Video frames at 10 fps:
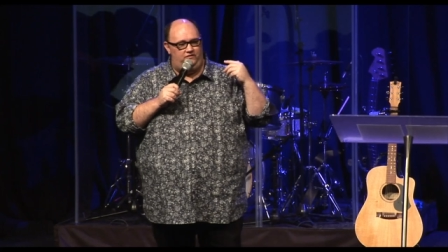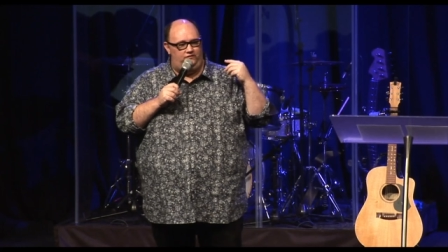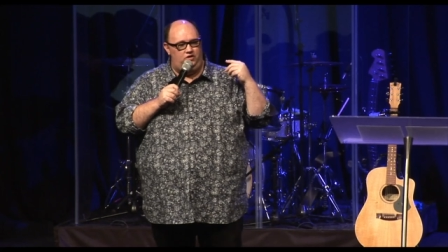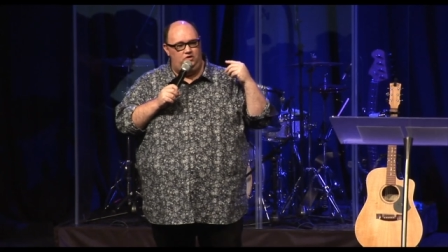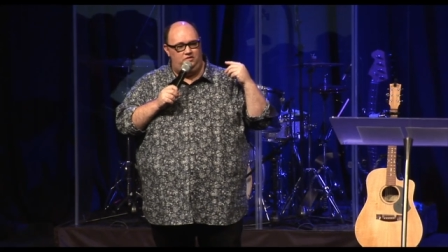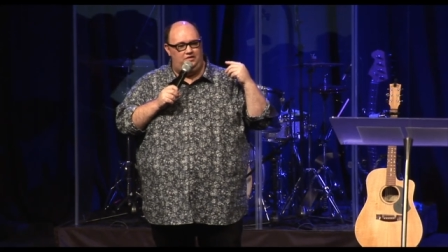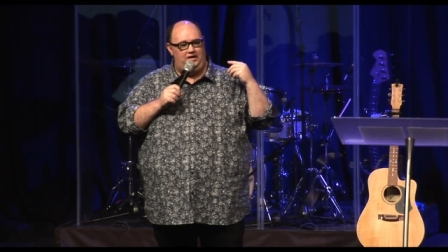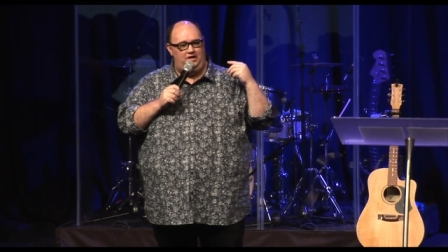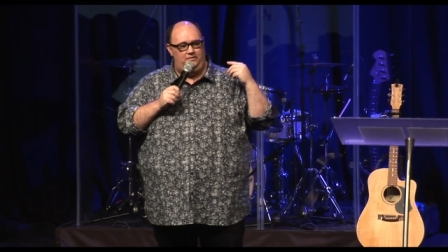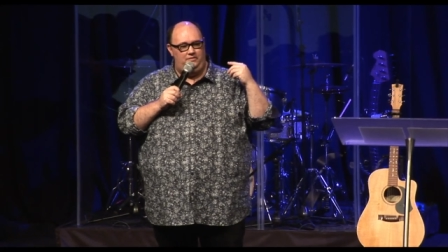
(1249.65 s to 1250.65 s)
for youth
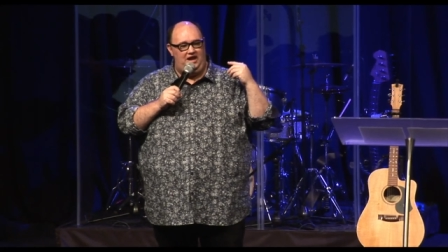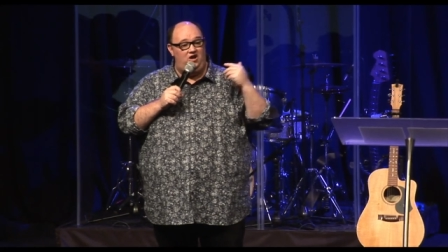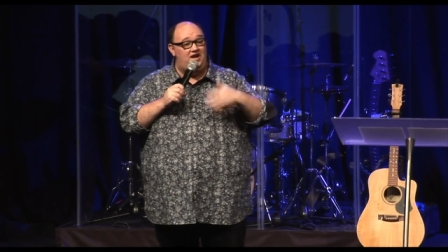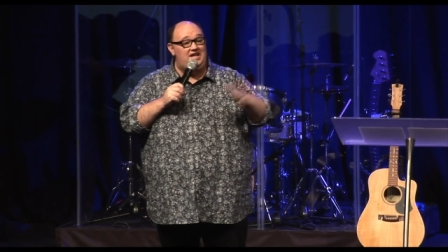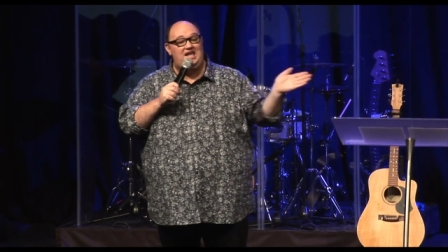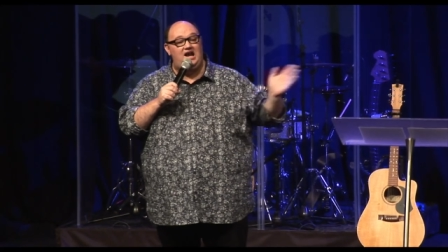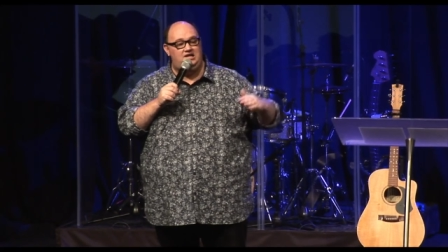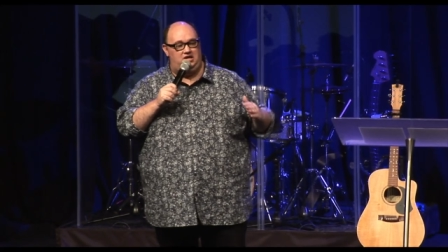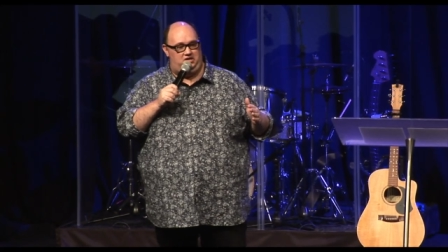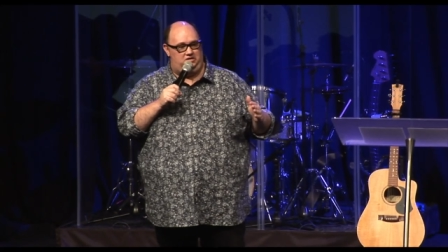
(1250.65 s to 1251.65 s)
leader, and I
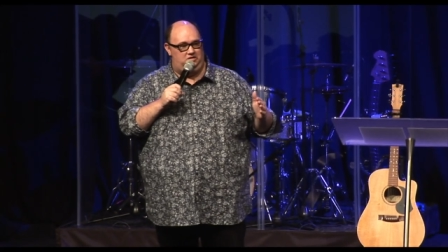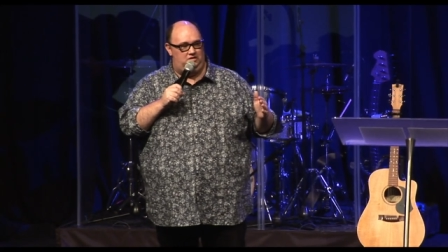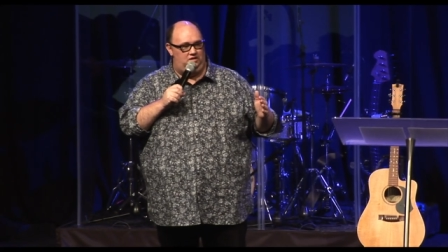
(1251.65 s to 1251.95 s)
negated it.